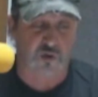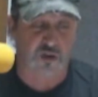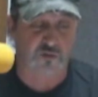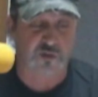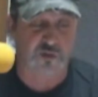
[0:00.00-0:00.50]

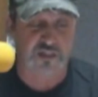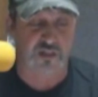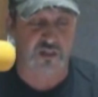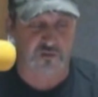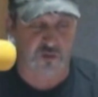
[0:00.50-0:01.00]
or
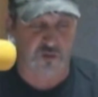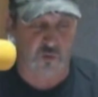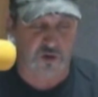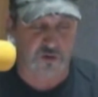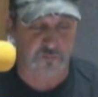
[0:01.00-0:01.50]
authorization of the
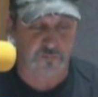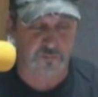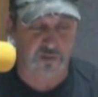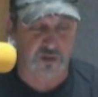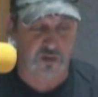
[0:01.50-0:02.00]
court.